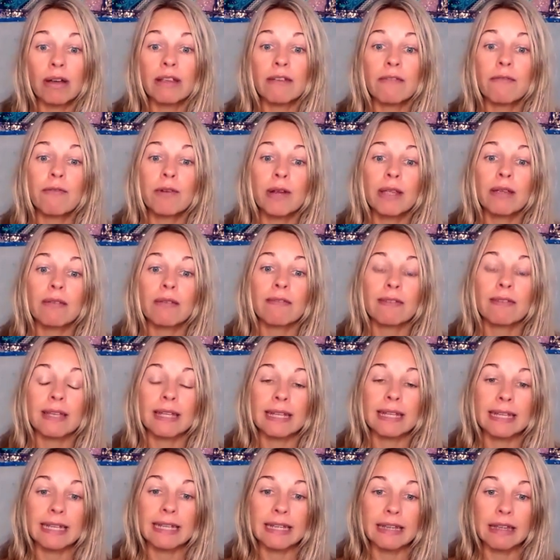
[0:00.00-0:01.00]
if we
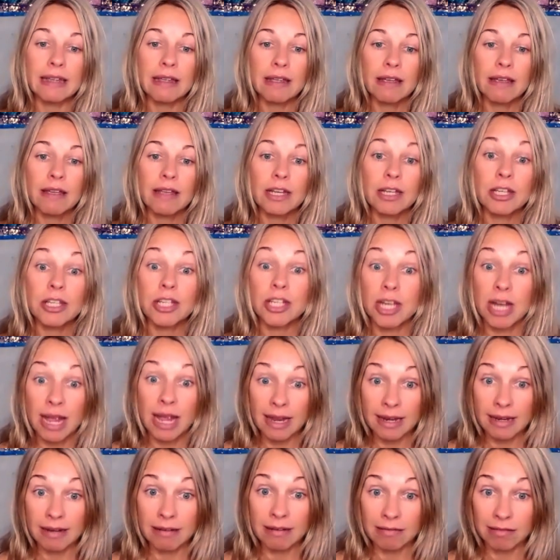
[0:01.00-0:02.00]
really
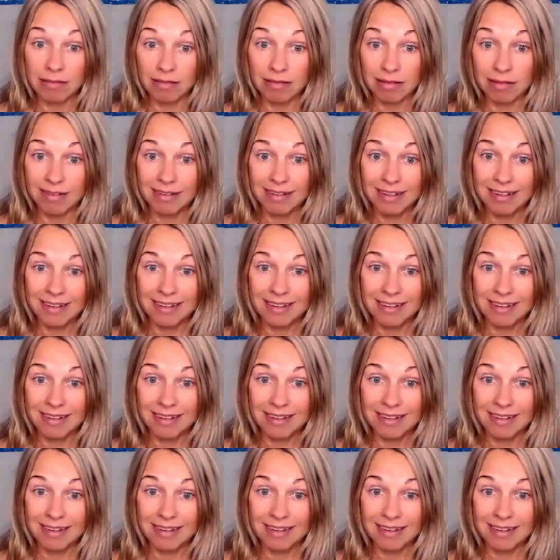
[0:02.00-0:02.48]
channel